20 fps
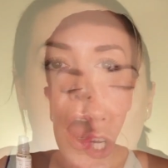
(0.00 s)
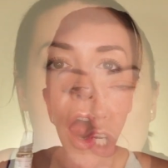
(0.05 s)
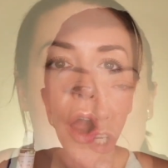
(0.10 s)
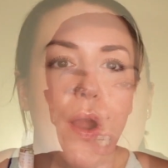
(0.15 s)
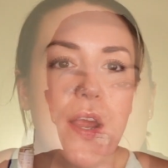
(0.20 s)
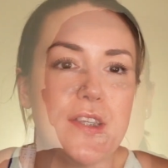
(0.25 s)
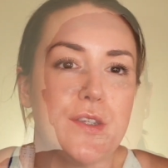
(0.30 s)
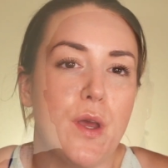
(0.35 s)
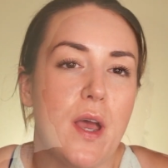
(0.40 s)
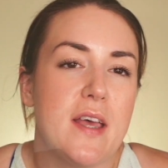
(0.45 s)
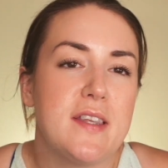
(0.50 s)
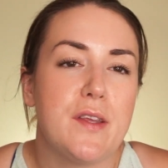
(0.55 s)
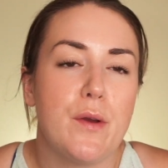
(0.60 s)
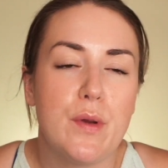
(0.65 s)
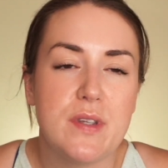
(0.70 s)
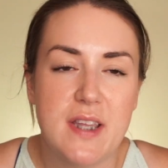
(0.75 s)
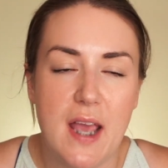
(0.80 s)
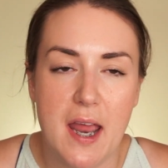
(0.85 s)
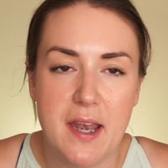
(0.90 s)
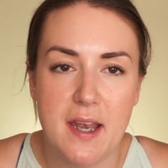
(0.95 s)
All right, so as I
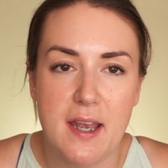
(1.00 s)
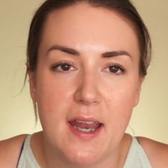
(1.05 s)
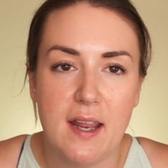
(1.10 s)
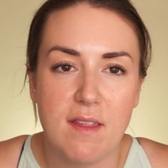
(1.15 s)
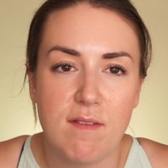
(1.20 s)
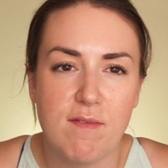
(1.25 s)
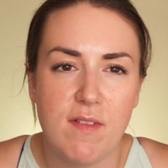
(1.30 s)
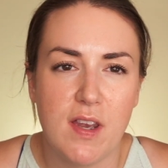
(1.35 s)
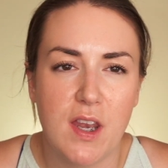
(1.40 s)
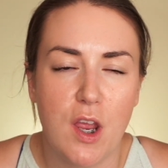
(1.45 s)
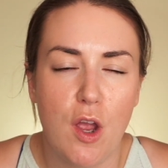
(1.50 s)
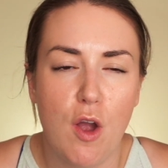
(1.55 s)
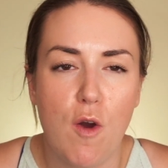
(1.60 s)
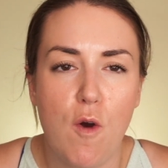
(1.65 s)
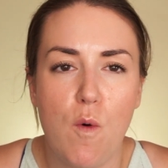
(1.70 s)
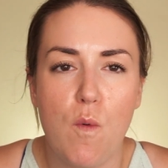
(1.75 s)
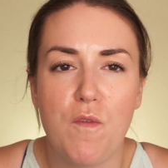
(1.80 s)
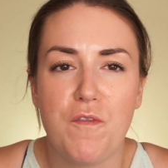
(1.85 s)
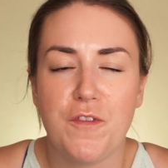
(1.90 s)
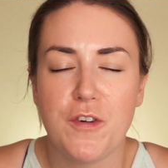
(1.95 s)
was editing the
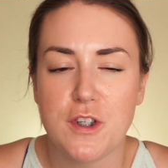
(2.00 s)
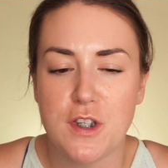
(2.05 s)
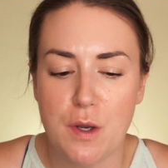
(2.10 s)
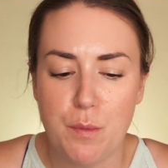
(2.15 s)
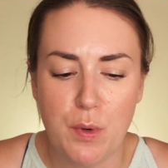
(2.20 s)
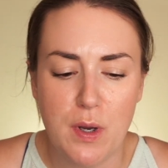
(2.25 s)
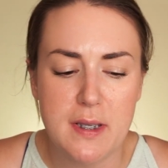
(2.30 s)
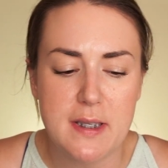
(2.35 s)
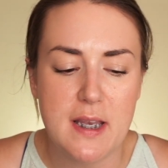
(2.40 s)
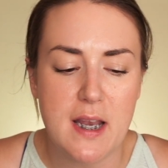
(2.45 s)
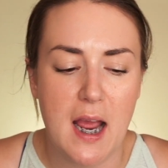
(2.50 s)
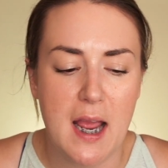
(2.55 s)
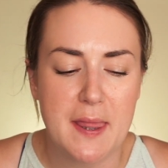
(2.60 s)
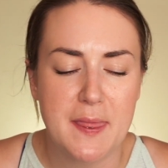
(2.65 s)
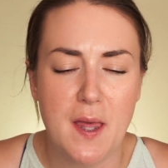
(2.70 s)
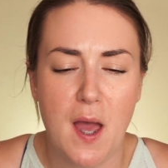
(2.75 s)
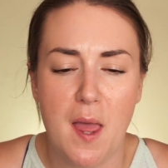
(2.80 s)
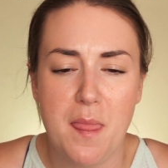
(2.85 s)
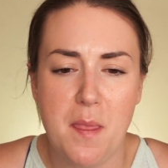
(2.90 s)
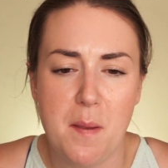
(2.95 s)
video, for some reason I
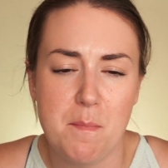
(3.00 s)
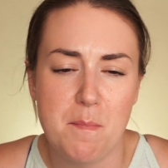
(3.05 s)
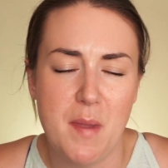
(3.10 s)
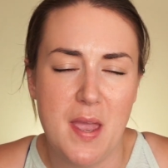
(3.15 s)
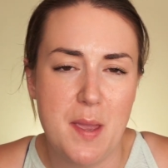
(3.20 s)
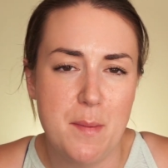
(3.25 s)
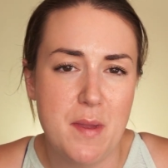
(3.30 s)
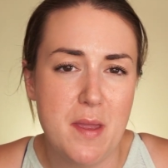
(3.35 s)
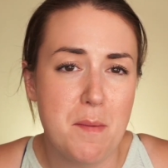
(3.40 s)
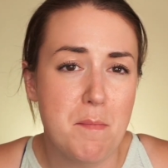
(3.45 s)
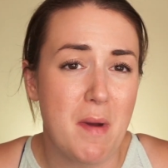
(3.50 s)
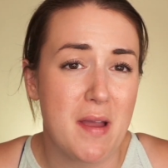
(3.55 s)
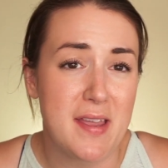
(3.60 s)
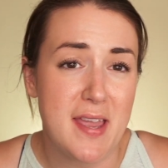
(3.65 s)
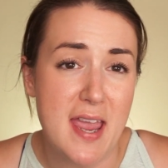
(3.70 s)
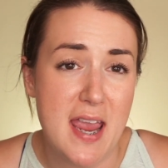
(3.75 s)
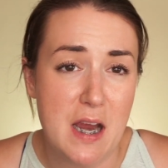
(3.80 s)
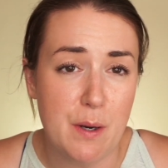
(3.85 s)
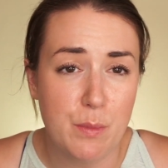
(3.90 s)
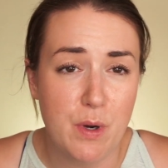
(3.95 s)
thought that maybe my
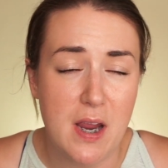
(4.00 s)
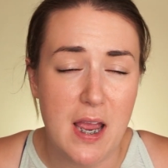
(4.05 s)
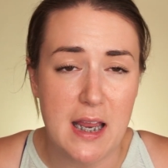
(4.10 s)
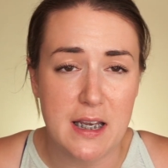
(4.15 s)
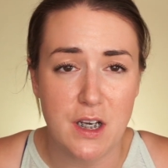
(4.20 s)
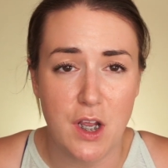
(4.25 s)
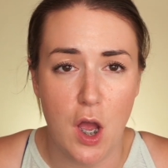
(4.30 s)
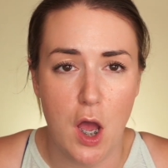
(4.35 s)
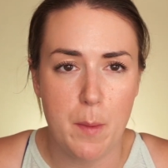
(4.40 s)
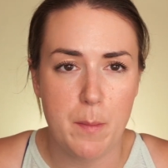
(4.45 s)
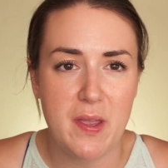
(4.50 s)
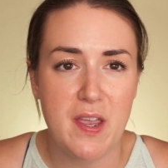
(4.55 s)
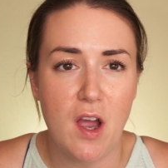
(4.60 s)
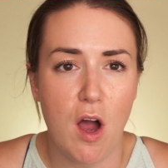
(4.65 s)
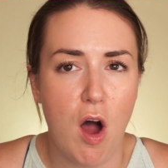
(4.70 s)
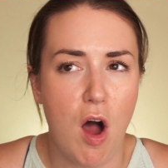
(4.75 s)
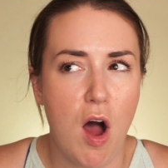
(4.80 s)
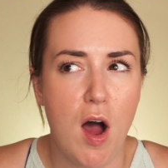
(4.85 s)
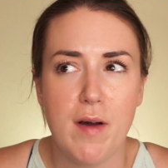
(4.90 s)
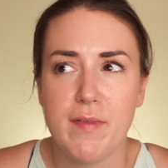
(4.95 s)
camera had cut me
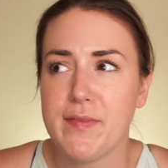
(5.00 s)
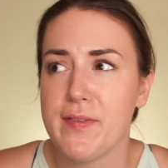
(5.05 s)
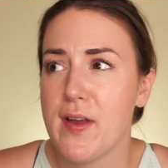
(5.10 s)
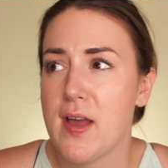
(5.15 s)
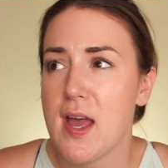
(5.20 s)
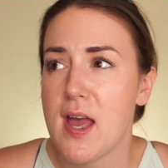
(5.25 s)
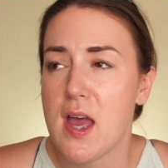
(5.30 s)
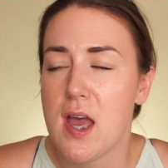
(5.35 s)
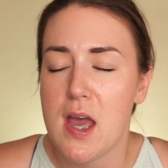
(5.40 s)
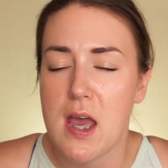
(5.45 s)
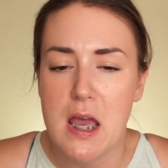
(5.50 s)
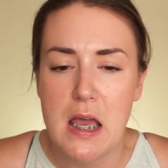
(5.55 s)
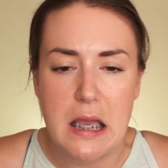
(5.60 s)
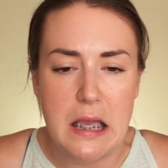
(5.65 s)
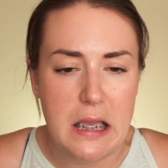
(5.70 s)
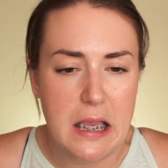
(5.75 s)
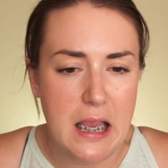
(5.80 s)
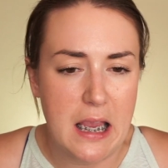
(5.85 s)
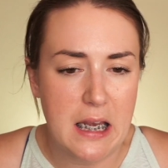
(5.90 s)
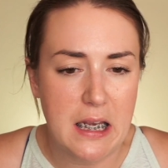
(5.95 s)
off
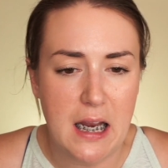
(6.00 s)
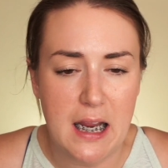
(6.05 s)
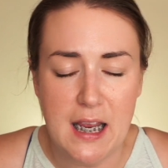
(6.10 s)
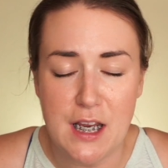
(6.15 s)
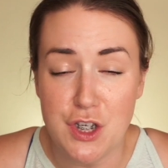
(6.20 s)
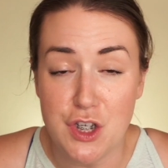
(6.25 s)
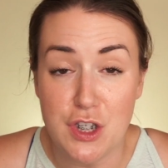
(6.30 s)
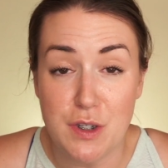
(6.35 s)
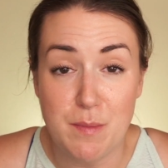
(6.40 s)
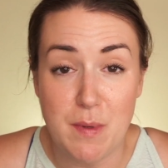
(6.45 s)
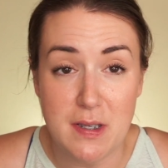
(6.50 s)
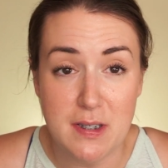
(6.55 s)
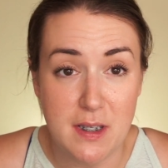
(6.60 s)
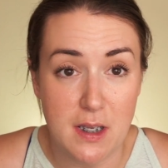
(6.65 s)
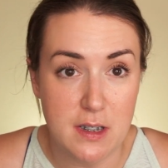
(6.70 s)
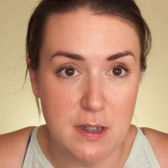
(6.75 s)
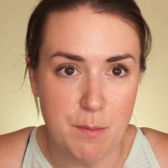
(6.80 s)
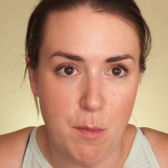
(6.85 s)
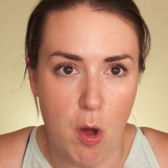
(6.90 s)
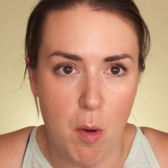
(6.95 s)
and I had just missed a
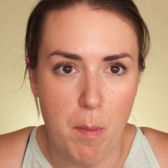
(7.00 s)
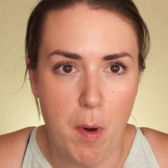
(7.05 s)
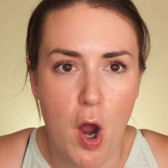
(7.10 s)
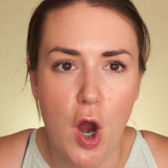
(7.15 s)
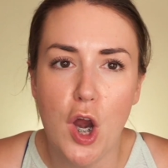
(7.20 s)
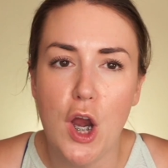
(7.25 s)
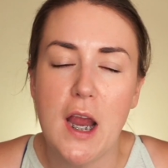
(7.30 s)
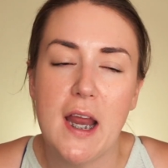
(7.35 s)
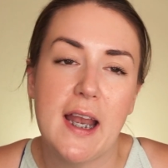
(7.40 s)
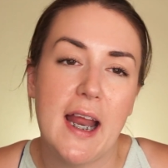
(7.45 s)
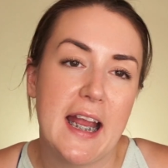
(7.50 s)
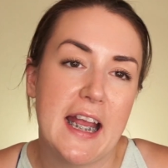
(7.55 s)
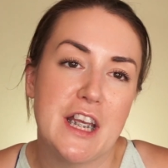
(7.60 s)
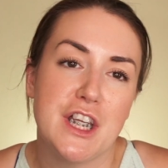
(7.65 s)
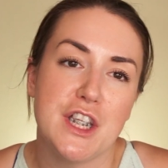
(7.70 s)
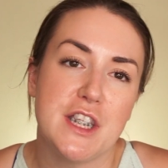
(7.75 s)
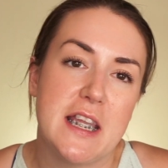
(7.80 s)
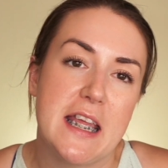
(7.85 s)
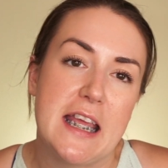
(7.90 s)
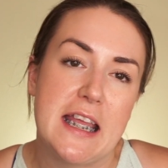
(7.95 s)
small part, and I could
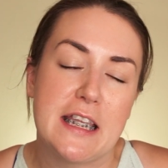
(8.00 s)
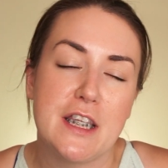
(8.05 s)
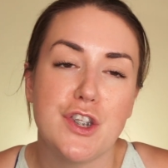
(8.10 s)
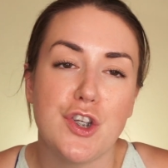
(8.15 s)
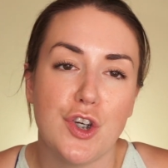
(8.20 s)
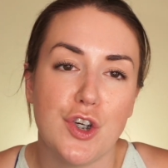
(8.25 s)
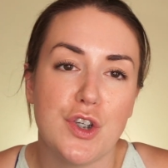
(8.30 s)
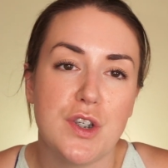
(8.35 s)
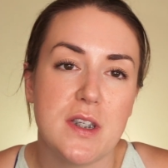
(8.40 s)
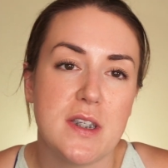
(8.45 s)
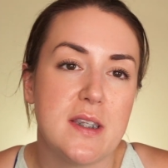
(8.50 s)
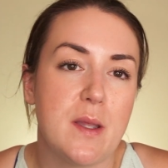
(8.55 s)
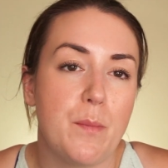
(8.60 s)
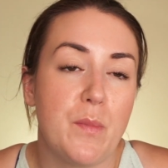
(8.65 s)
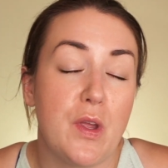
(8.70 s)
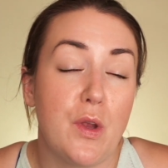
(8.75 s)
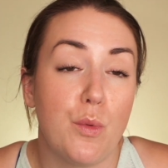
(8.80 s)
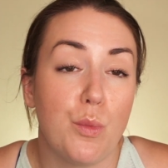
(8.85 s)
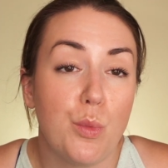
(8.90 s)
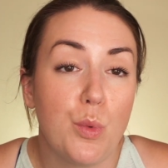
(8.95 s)
just insert
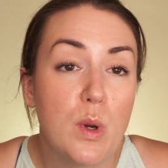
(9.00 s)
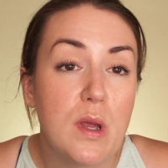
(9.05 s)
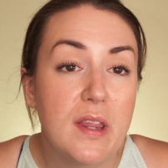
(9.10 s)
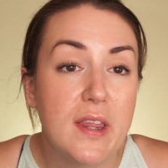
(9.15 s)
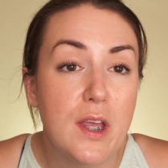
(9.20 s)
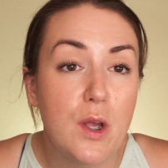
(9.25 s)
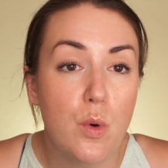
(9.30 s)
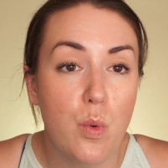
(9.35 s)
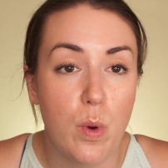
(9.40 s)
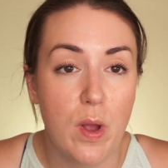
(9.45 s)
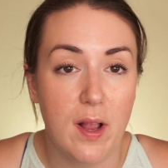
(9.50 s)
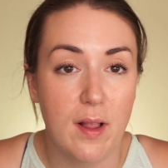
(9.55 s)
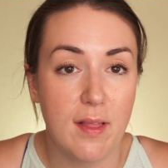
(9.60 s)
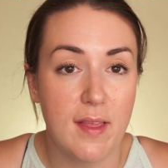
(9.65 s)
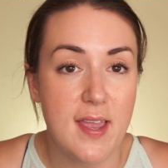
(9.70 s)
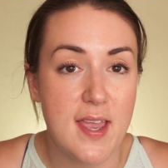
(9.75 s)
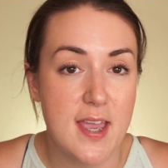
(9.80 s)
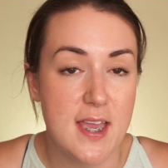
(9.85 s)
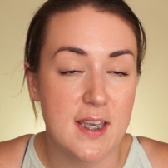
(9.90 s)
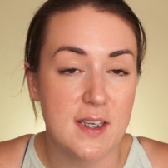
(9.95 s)
something really
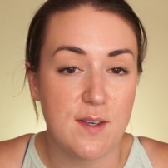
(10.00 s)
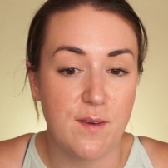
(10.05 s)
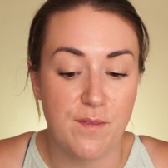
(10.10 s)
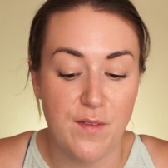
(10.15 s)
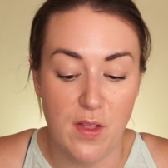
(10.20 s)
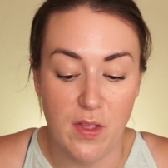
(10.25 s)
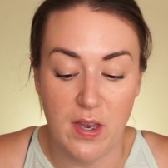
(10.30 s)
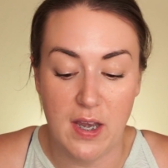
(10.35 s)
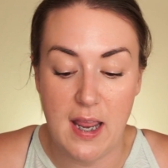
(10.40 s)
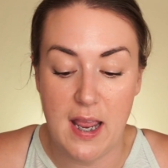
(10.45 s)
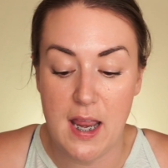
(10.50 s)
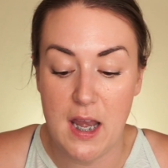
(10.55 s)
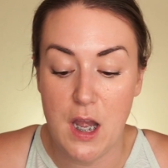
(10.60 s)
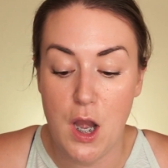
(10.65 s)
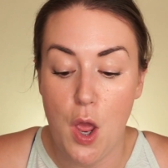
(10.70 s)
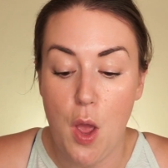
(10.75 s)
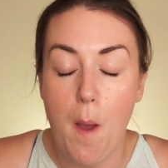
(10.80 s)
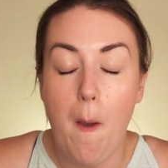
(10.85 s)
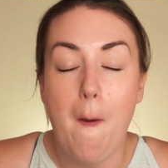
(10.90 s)
quickly in to fill it in.